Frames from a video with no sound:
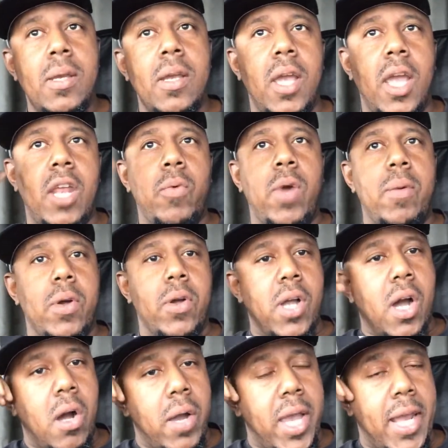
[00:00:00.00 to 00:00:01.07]
anyway, we'll
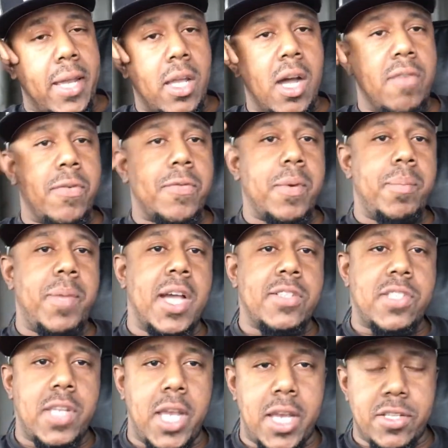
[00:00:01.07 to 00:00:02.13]
go ahead and cover from
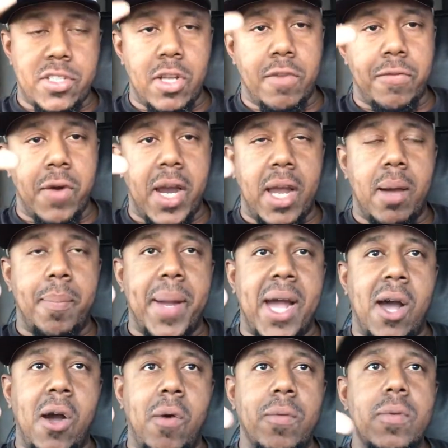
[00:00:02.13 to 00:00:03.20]
yesterday and stuff, right?
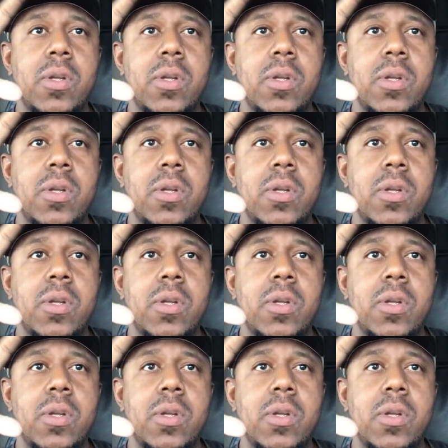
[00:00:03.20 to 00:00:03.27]
About,